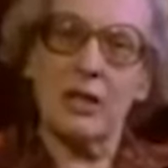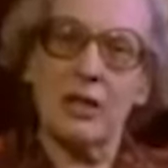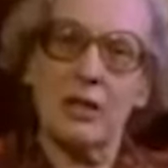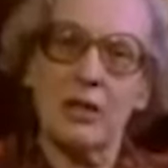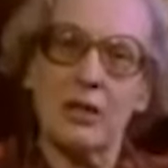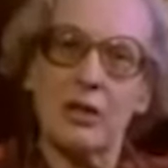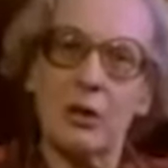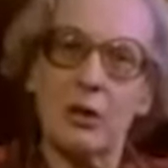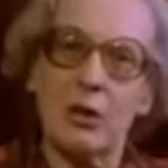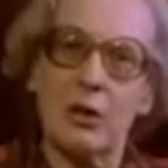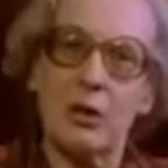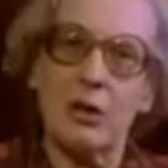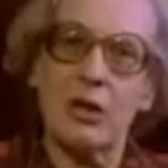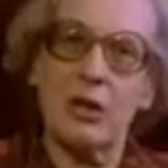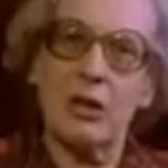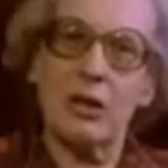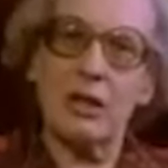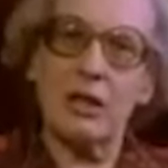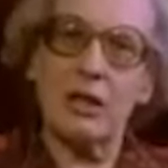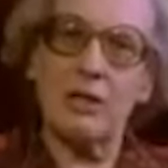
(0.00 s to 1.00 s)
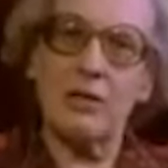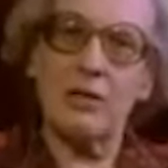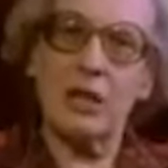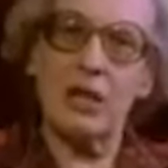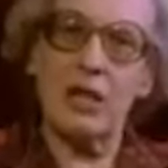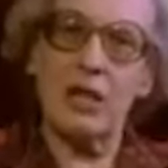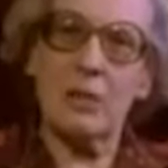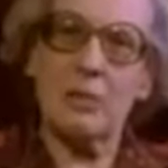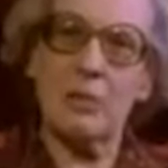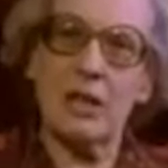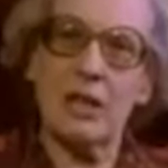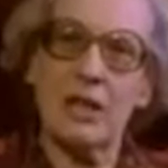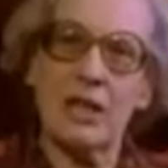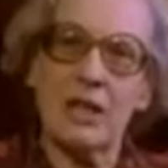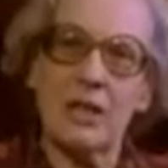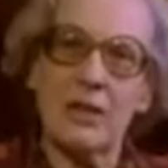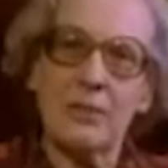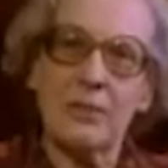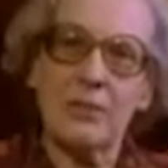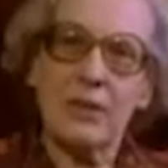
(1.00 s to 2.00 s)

the door invisibly